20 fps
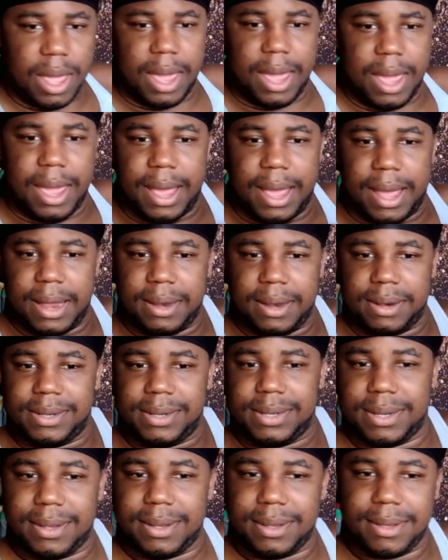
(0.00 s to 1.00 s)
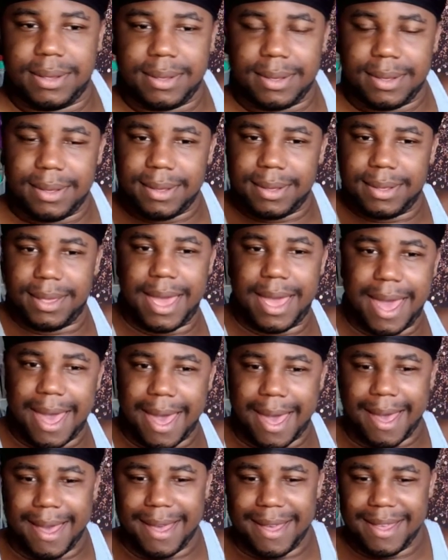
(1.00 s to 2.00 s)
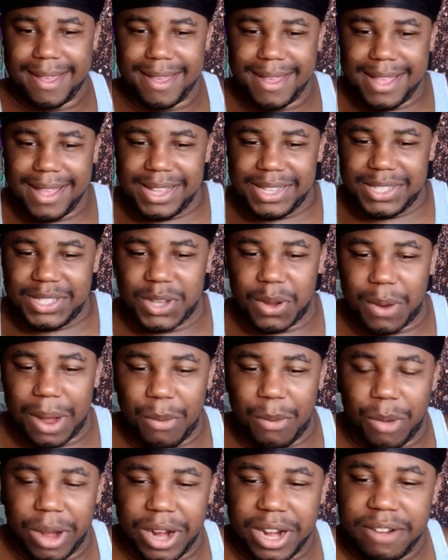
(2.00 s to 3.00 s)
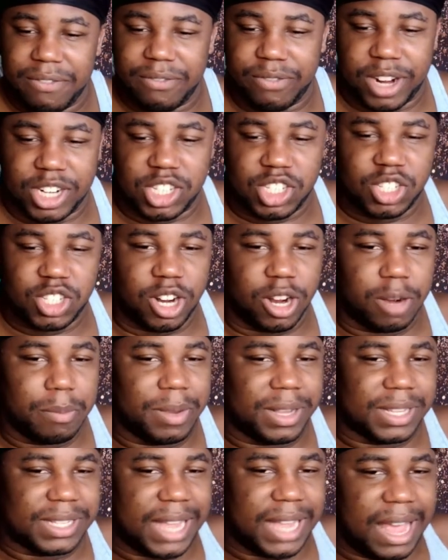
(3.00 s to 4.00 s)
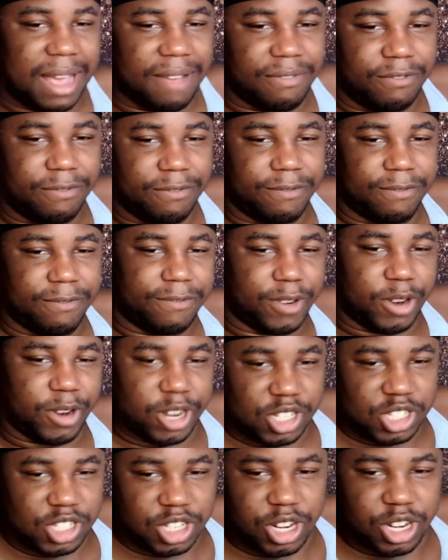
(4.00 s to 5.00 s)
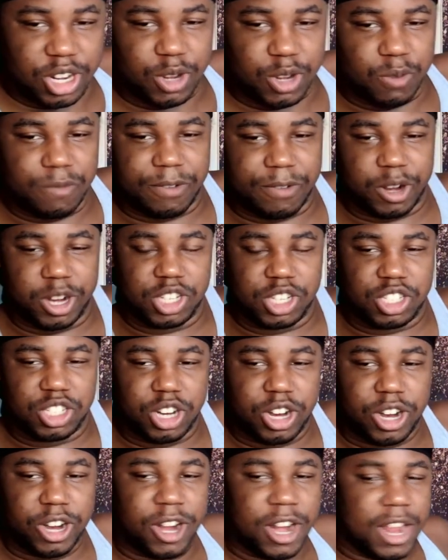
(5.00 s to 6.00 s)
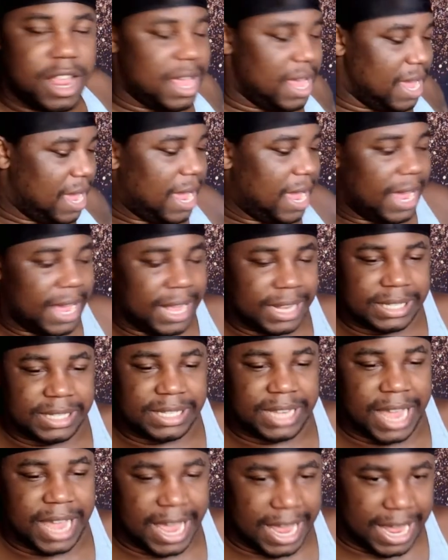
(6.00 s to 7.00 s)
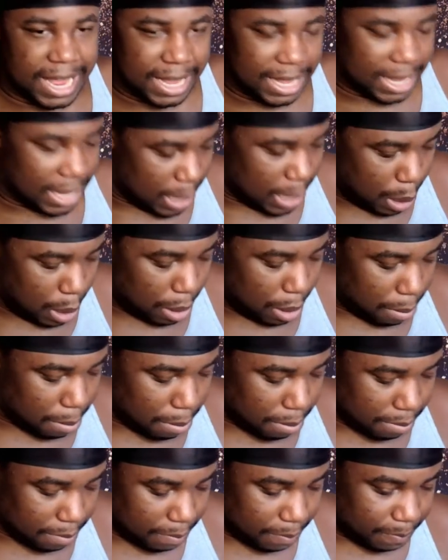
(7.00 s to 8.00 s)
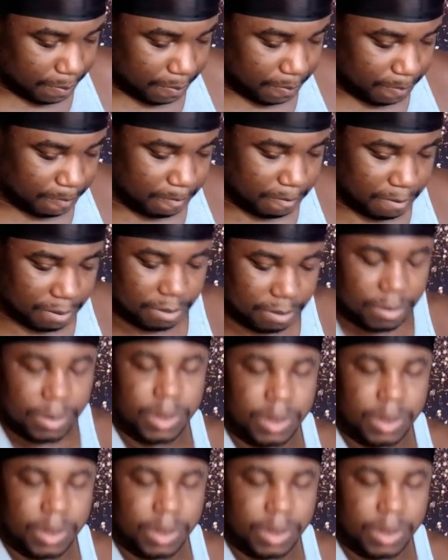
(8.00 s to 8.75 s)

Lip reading: And yeah. So I wanted a fresh start because I have furniture, new furniture, and a